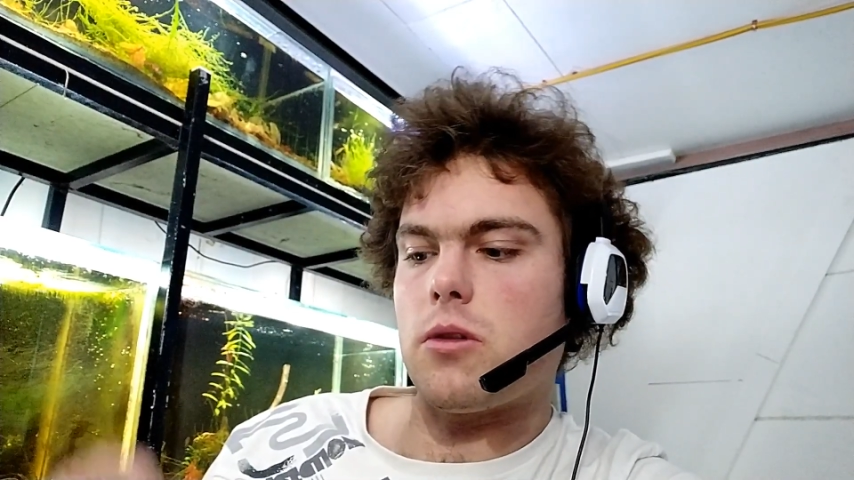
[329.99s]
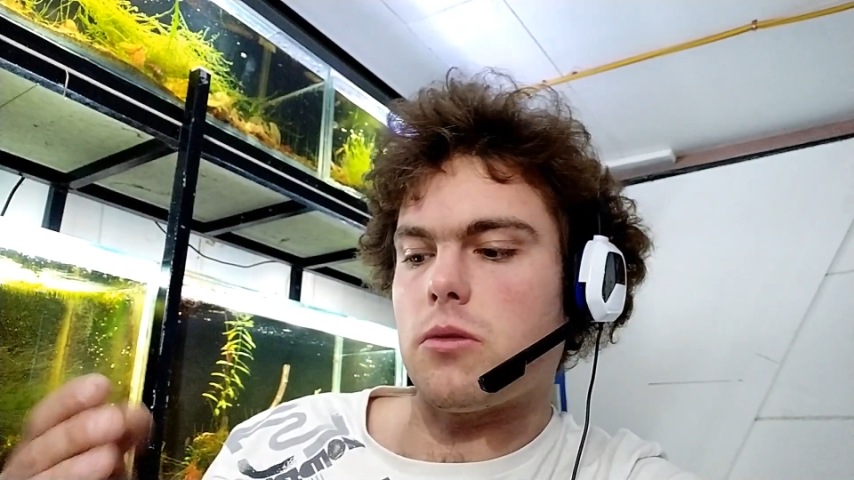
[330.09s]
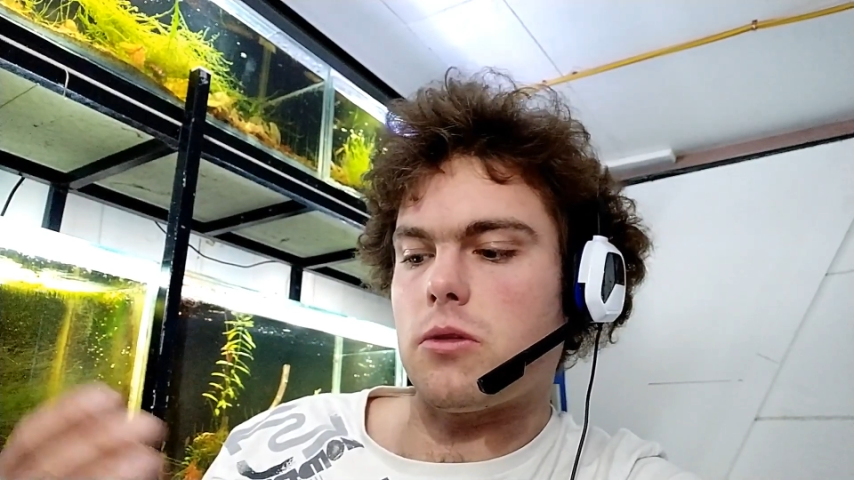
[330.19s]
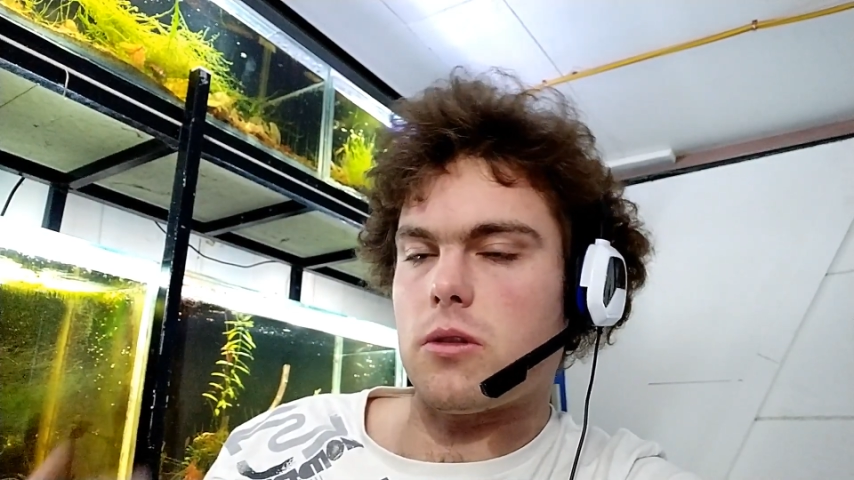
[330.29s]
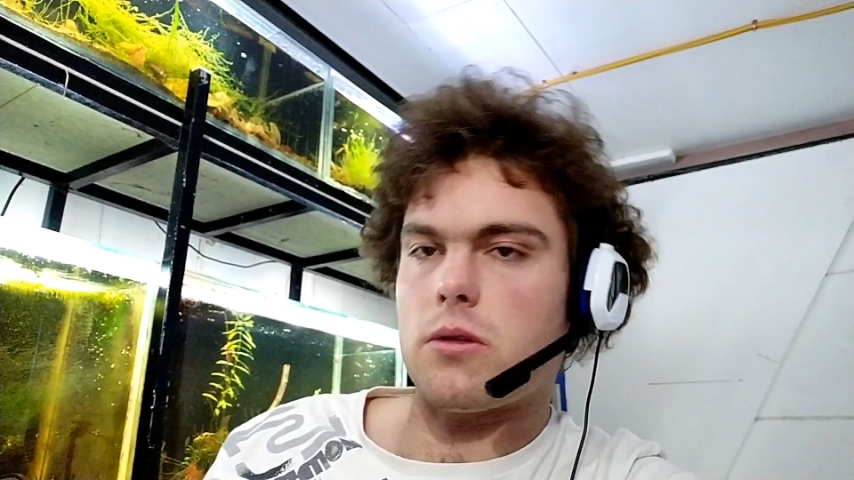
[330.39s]
and
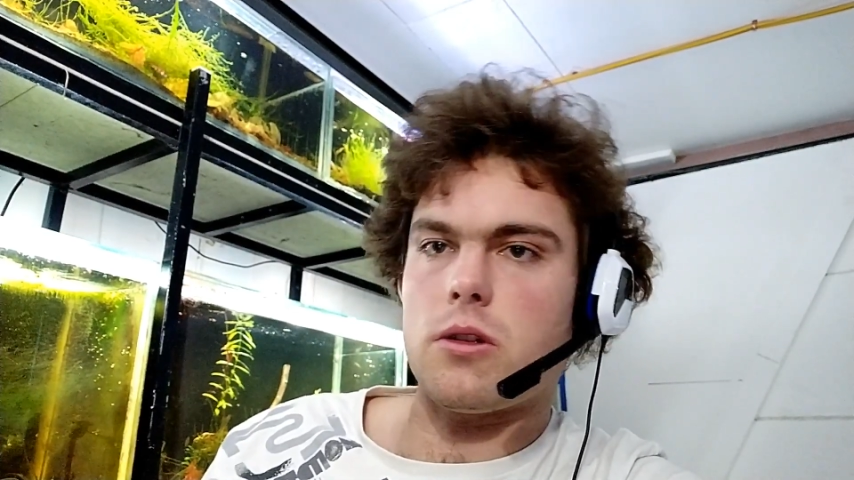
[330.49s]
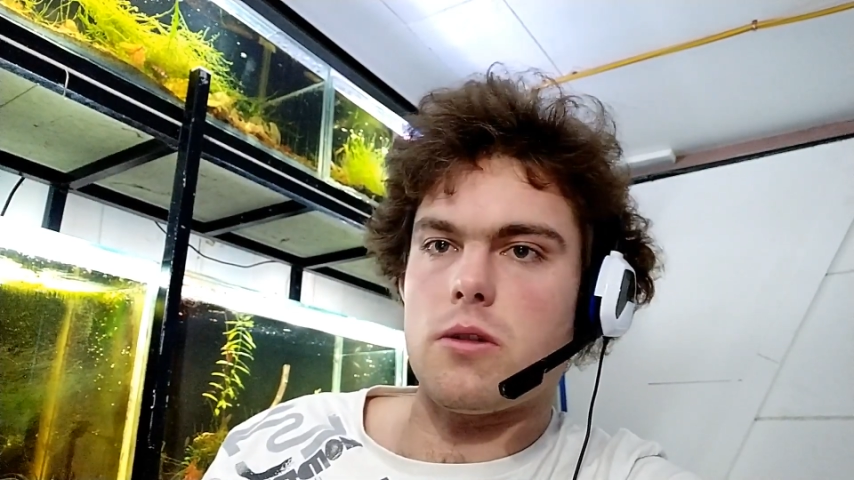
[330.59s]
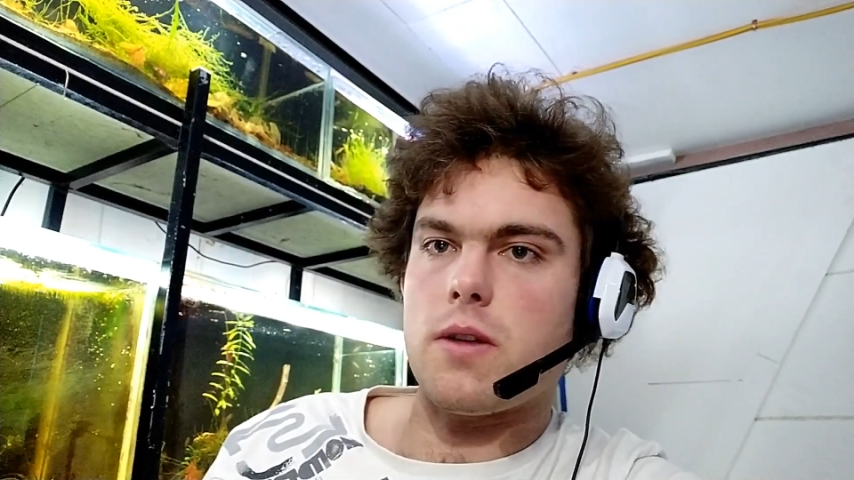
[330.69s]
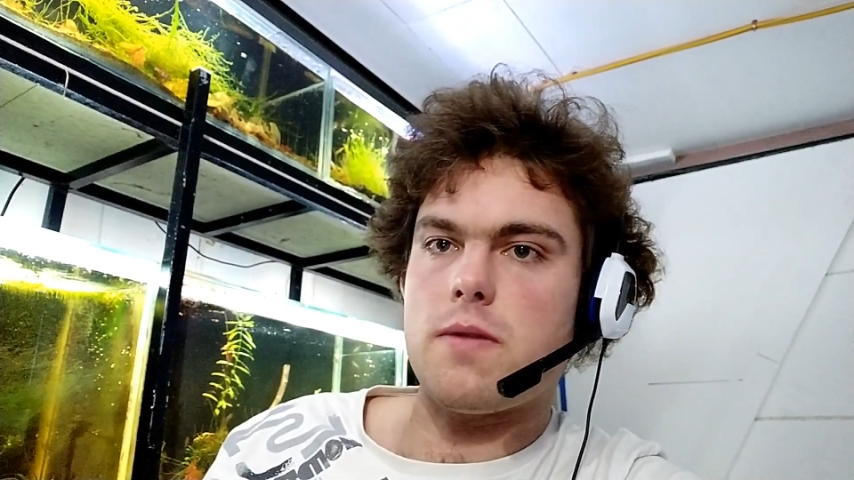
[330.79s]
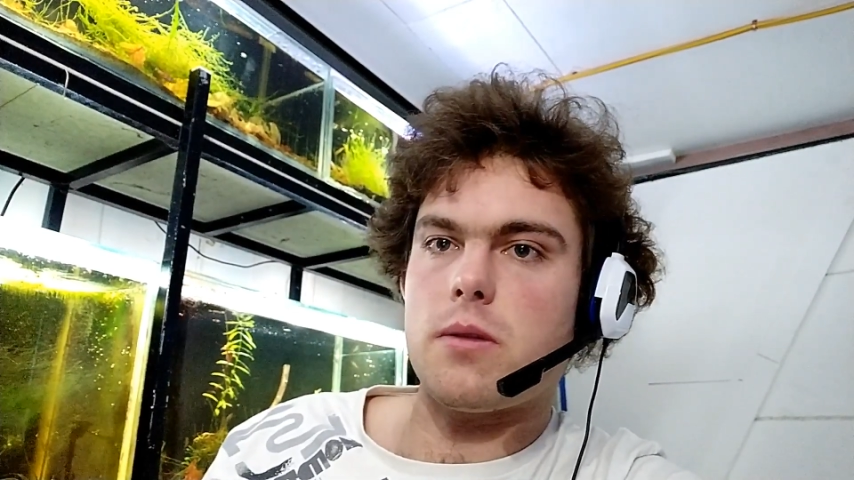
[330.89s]
also got the
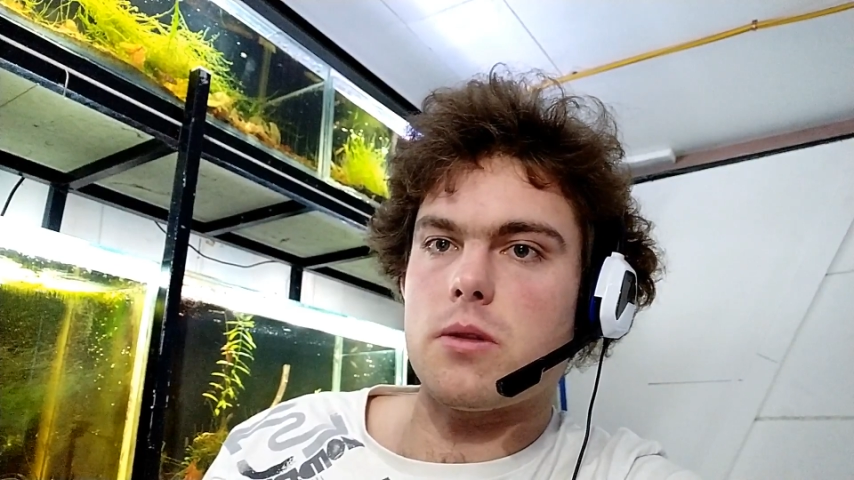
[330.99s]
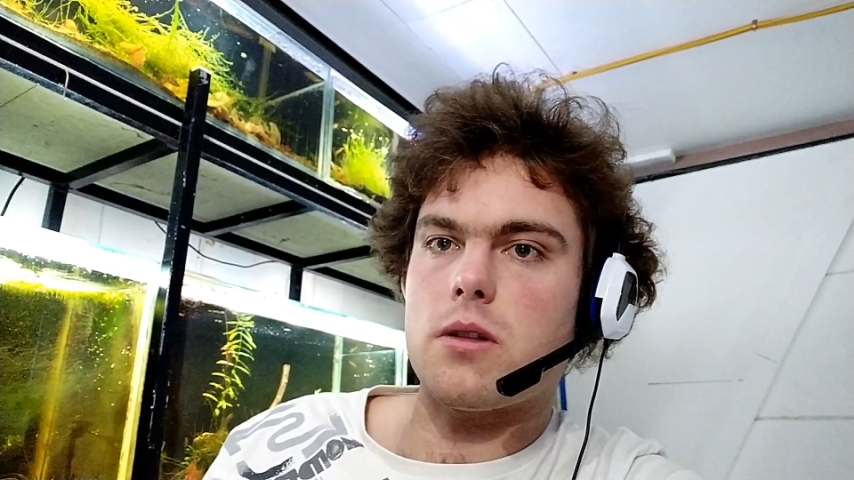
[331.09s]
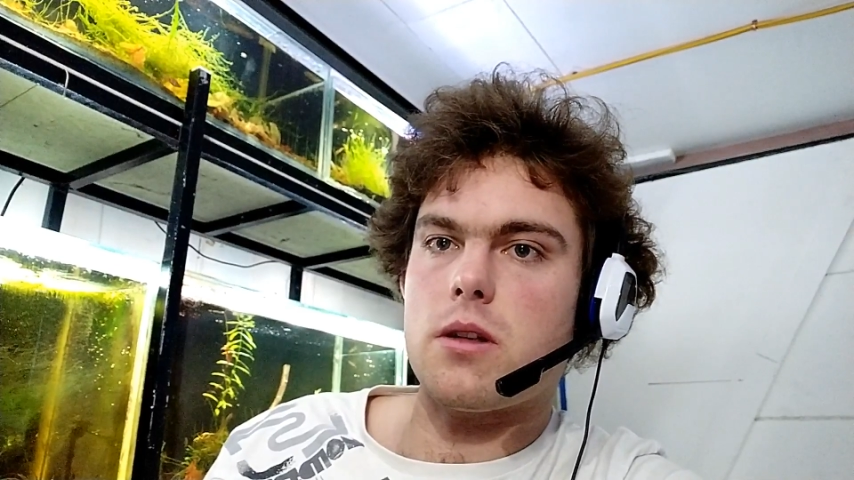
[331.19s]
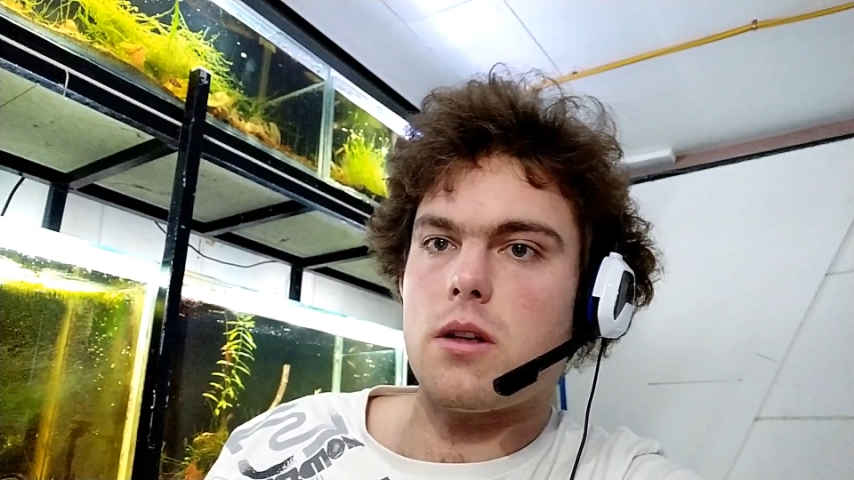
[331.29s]
UV filter to